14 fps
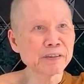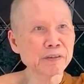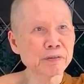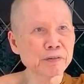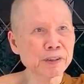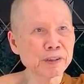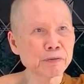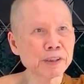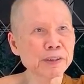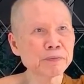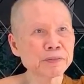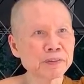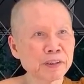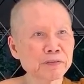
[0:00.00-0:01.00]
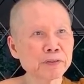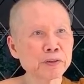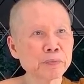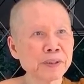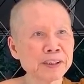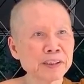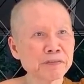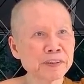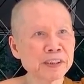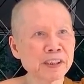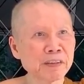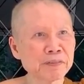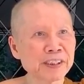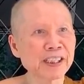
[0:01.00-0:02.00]
will reap the full benefit
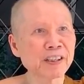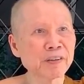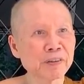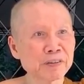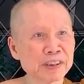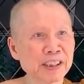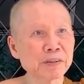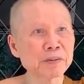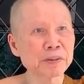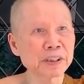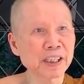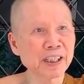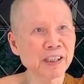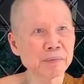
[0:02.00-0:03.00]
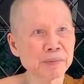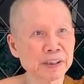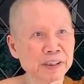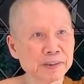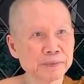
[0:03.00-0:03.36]
of the good karma.